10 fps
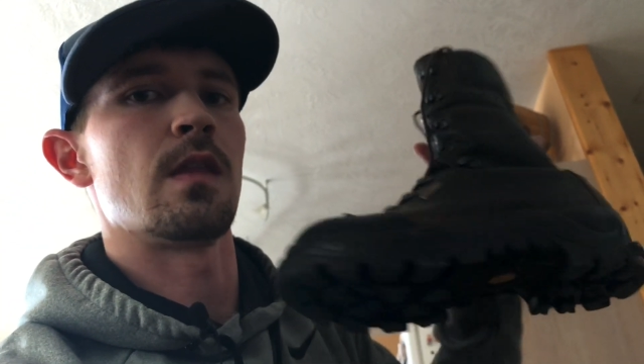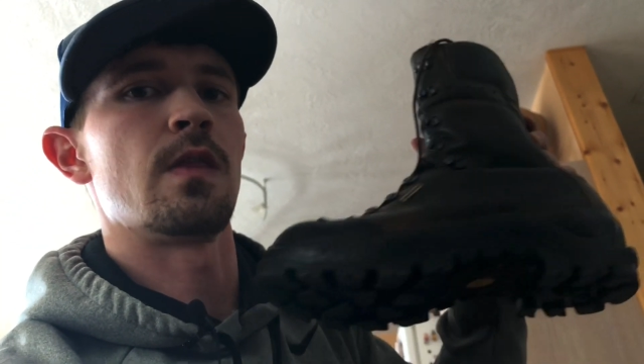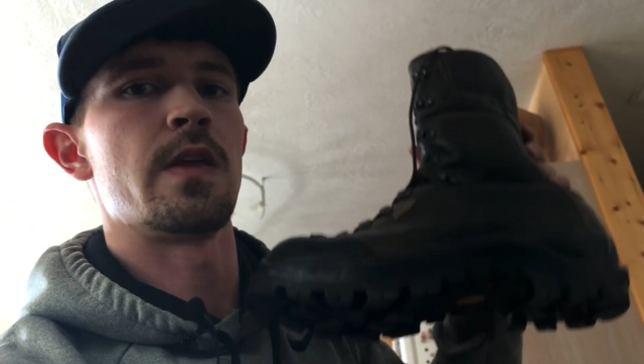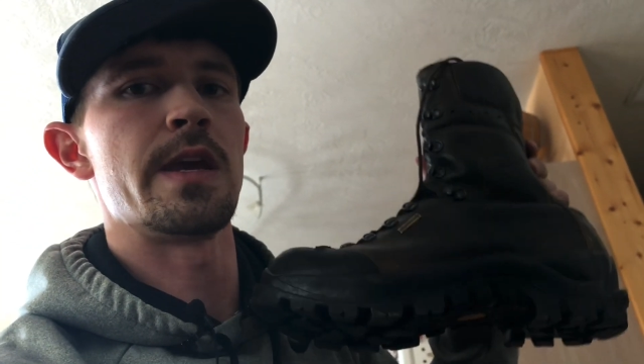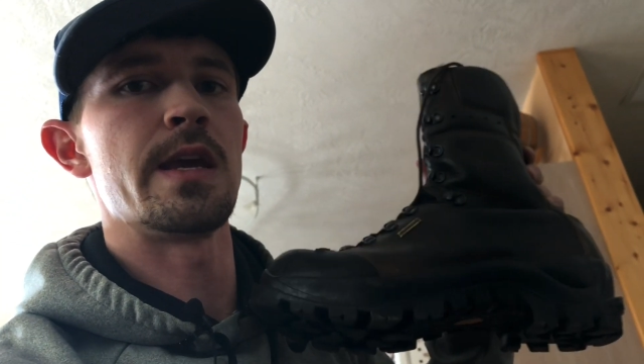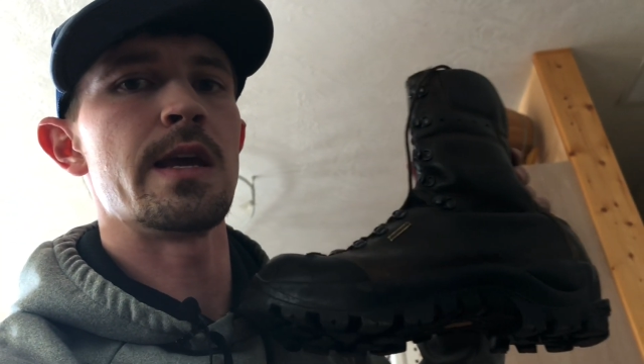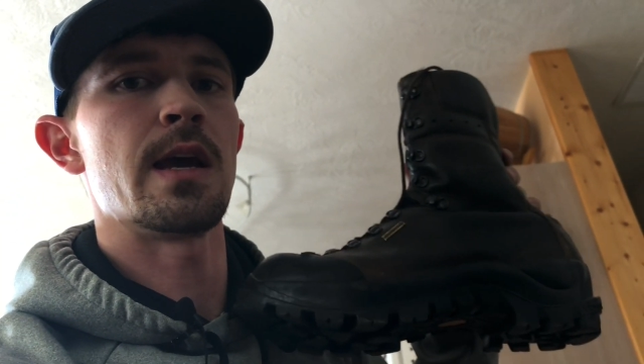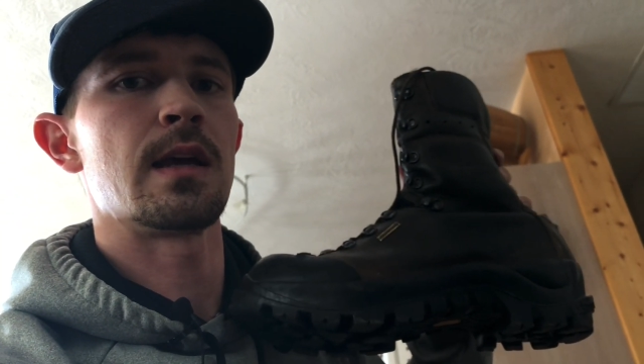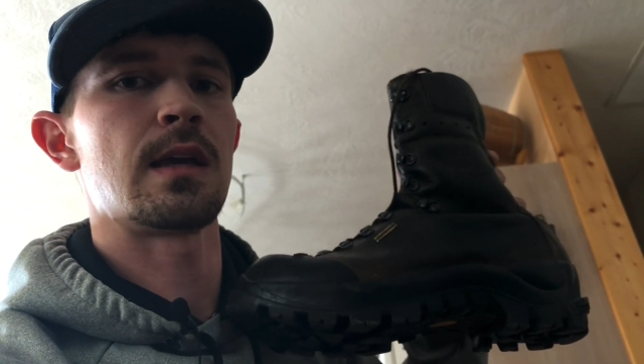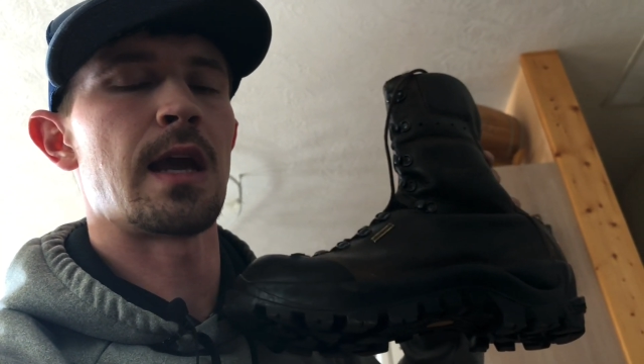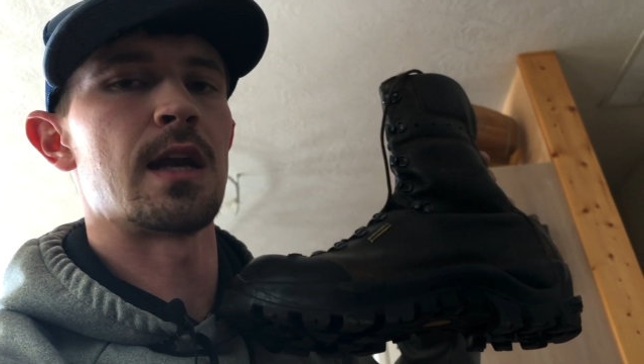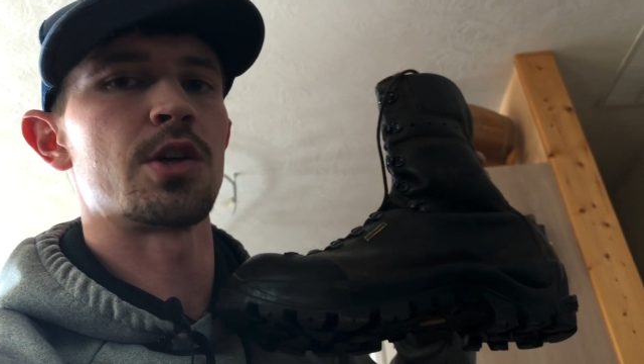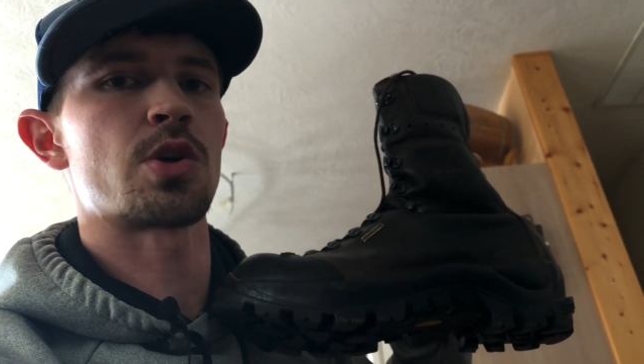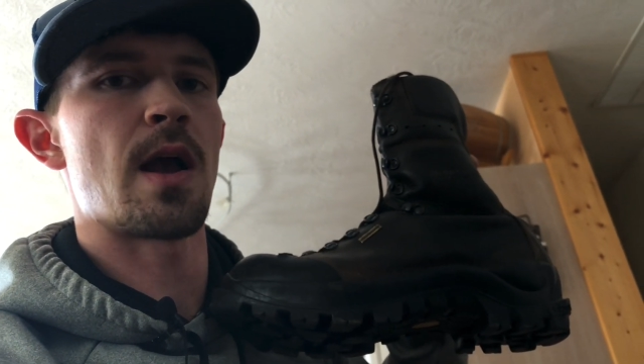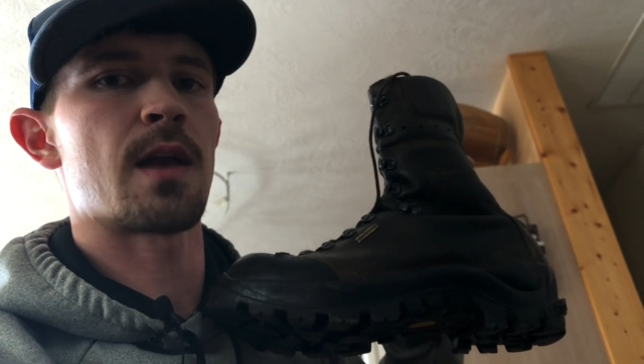the
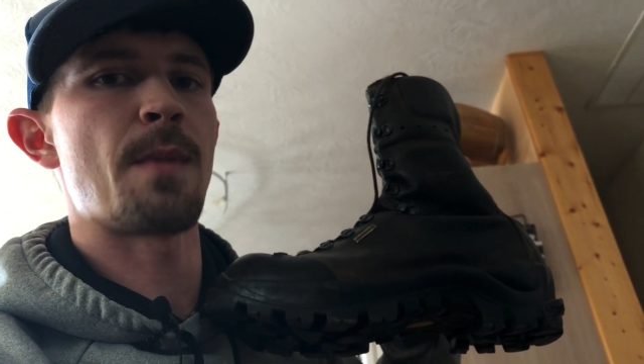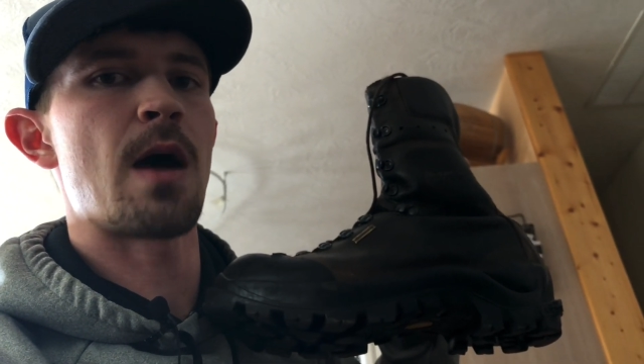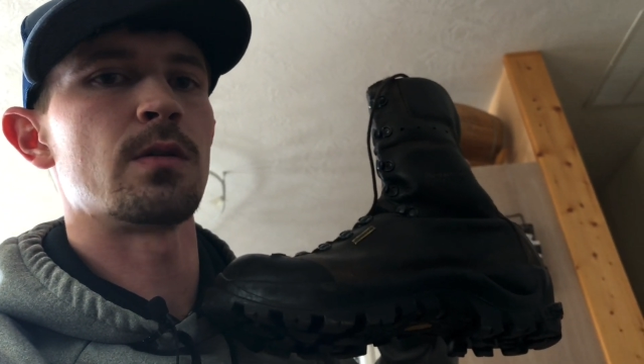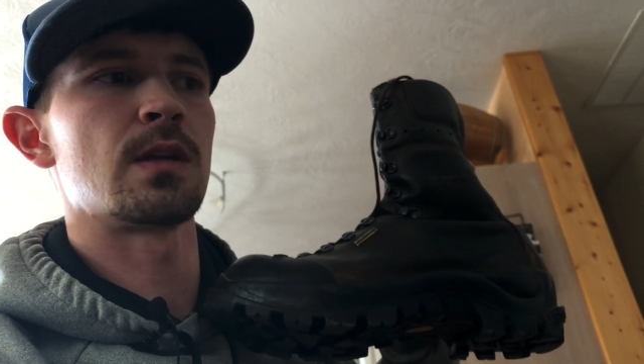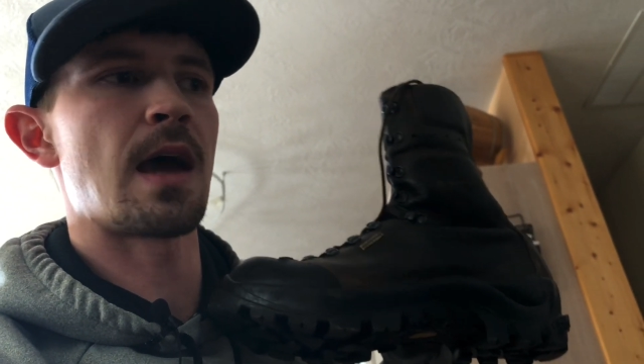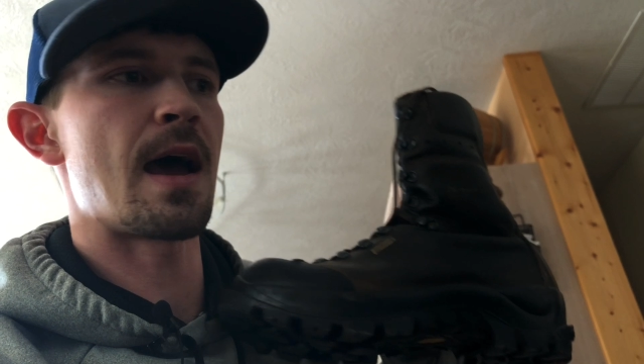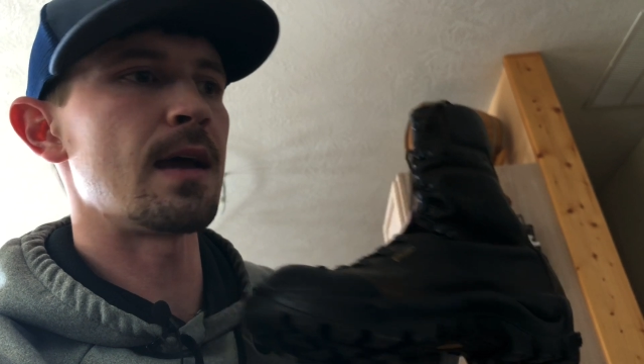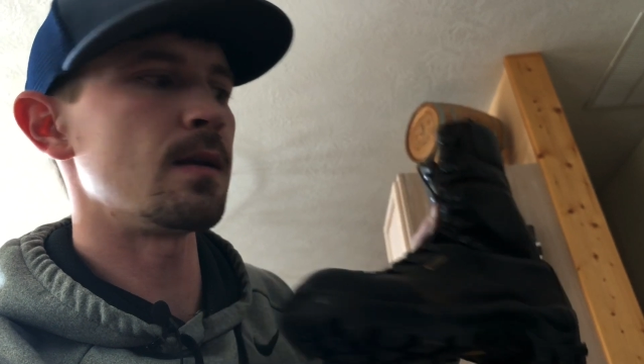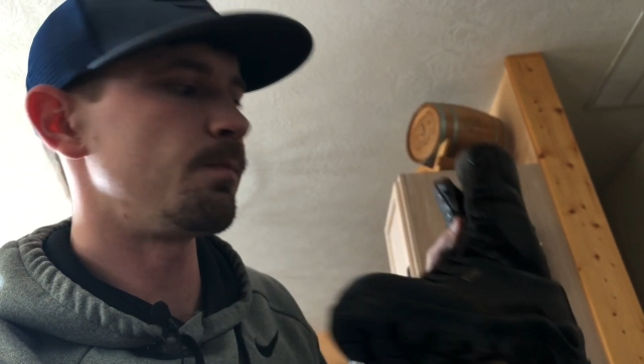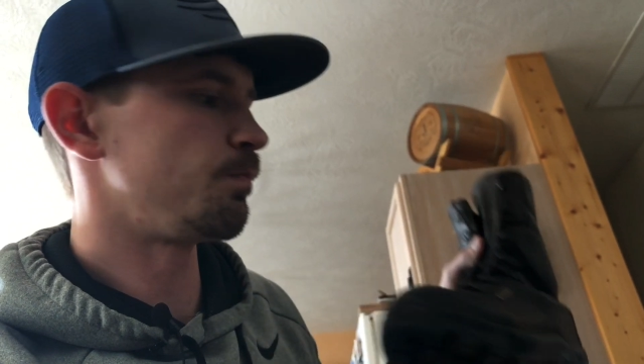Kenetrek Mountain Guide.